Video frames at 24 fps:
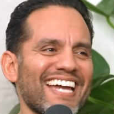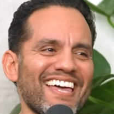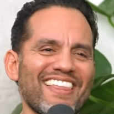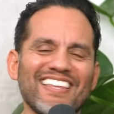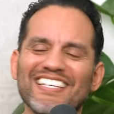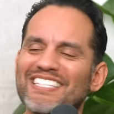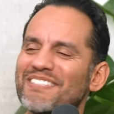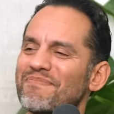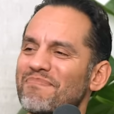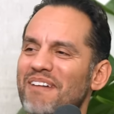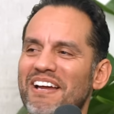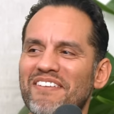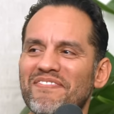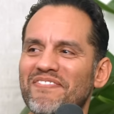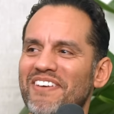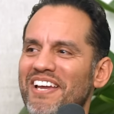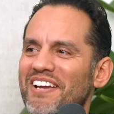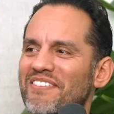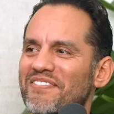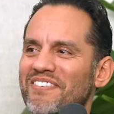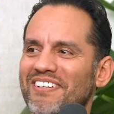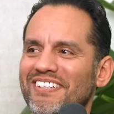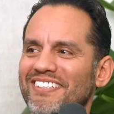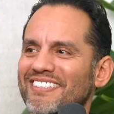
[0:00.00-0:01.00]
Yeah, this is my
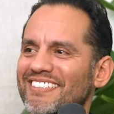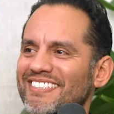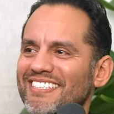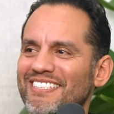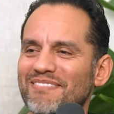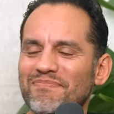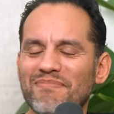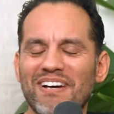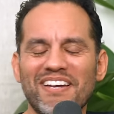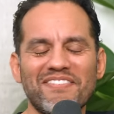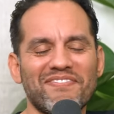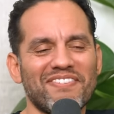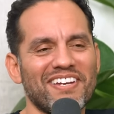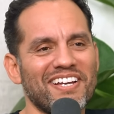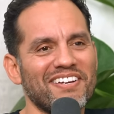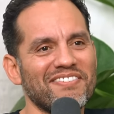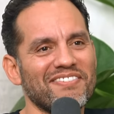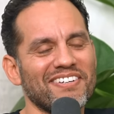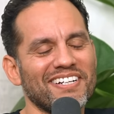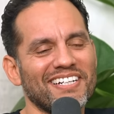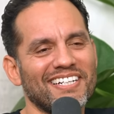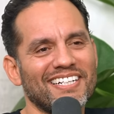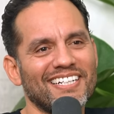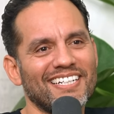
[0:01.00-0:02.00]
favorite. This is my
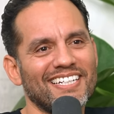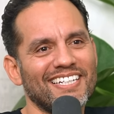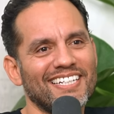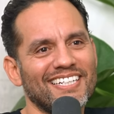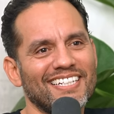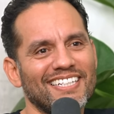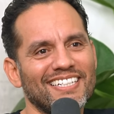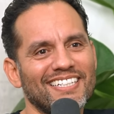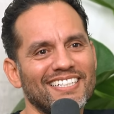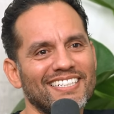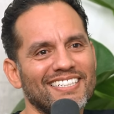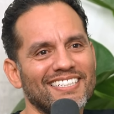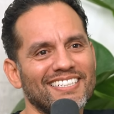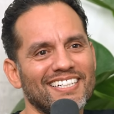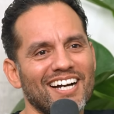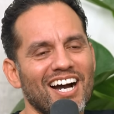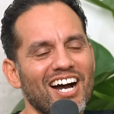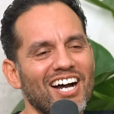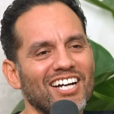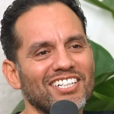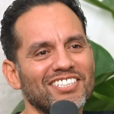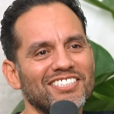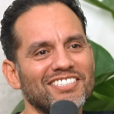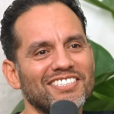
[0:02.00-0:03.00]
favorite.
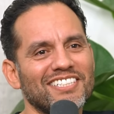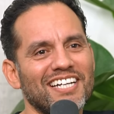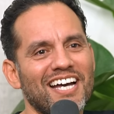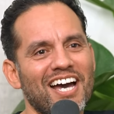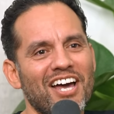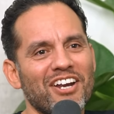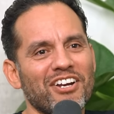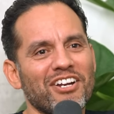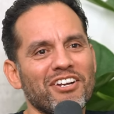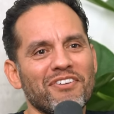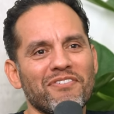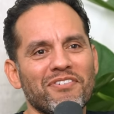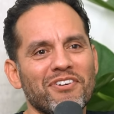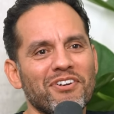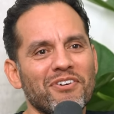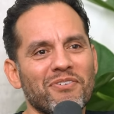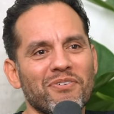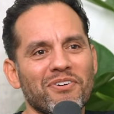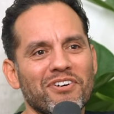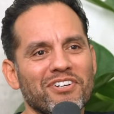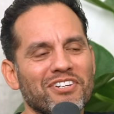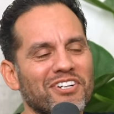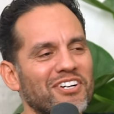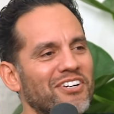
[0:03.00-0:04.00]
Gosh, I don't even know
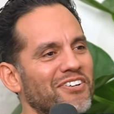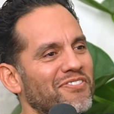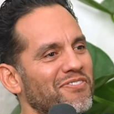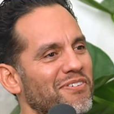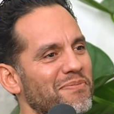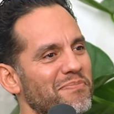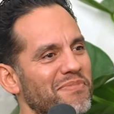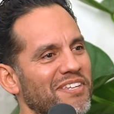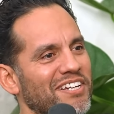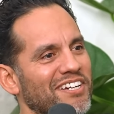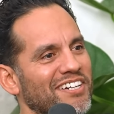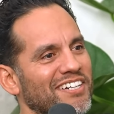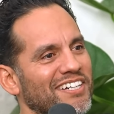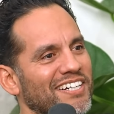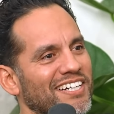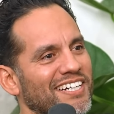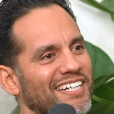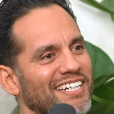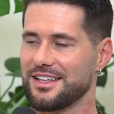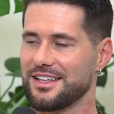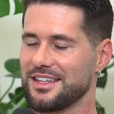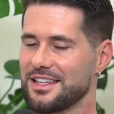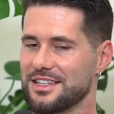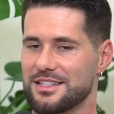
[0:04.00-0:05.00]
where to go from there.
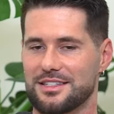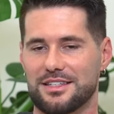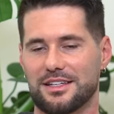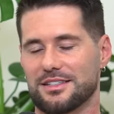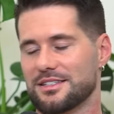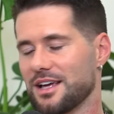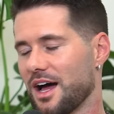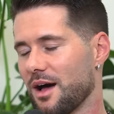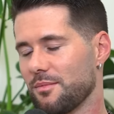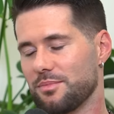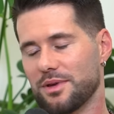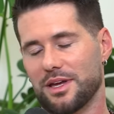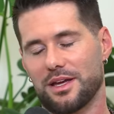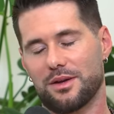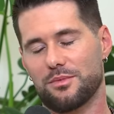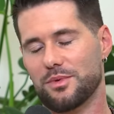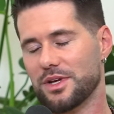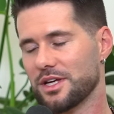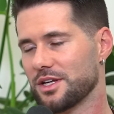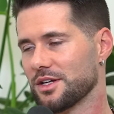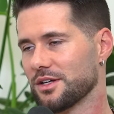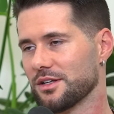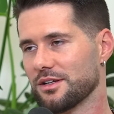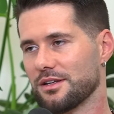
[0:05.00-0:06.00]
This is the topic
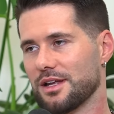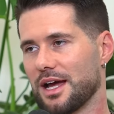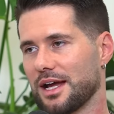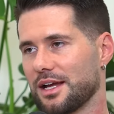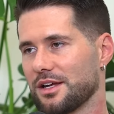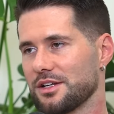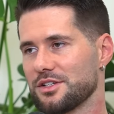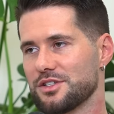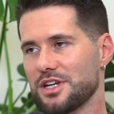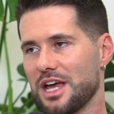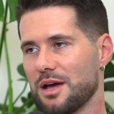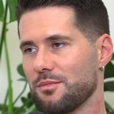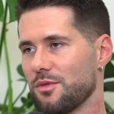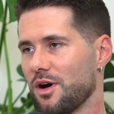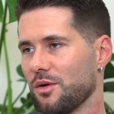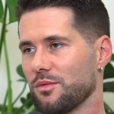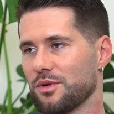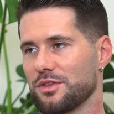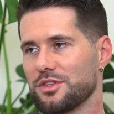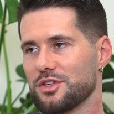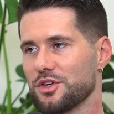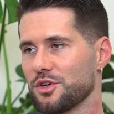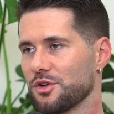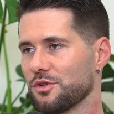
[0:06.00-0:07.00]
we could I could jam on yeah,
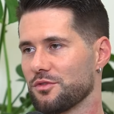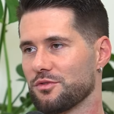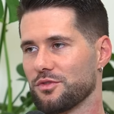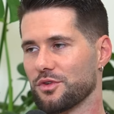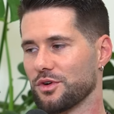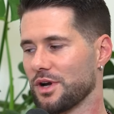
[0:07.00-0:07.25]
with yeah, you yeah.